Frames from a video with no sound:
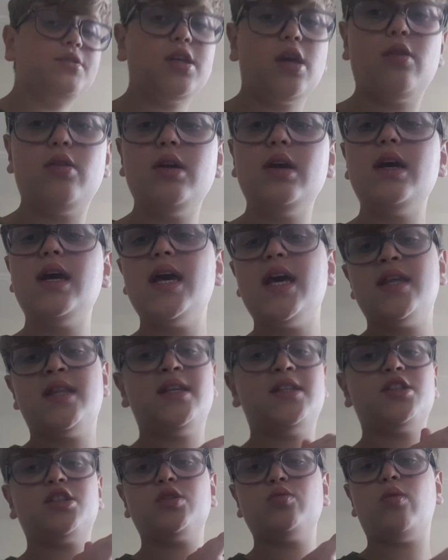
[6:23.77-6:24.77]
So
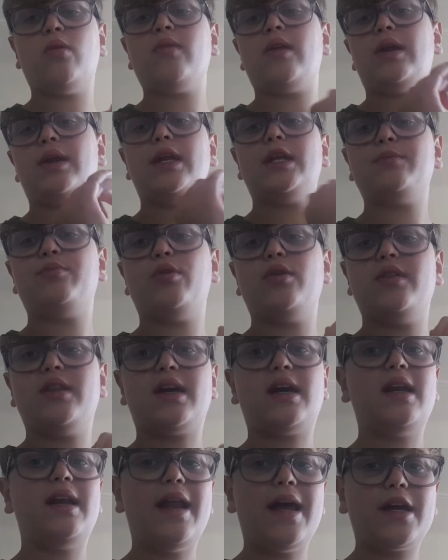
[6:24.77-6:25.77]
this is just one that I need to put in
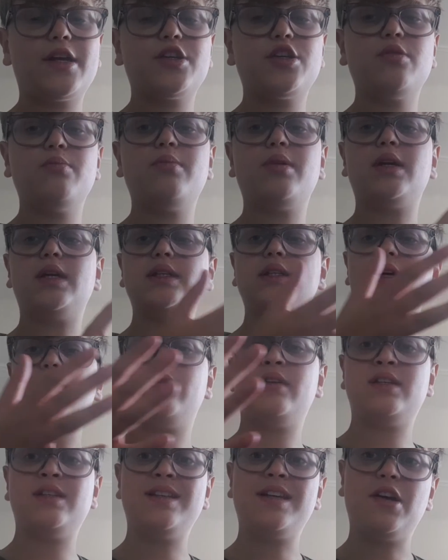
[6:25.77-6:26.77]
the collection because I
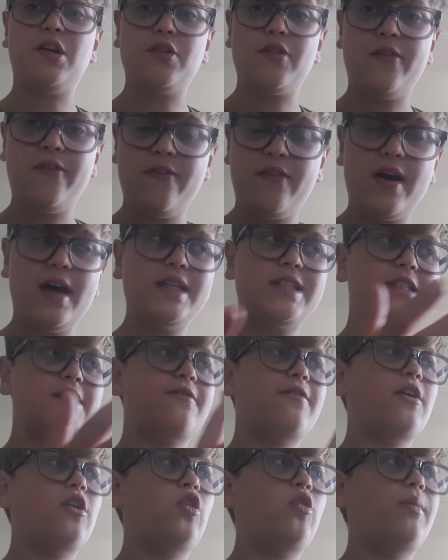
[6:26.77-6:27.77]
recently got the
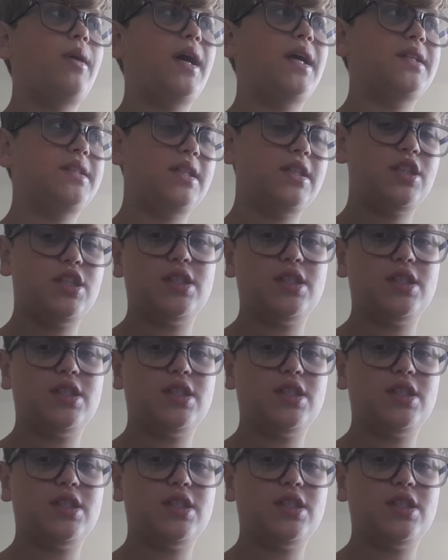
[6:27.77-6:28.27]
first film and I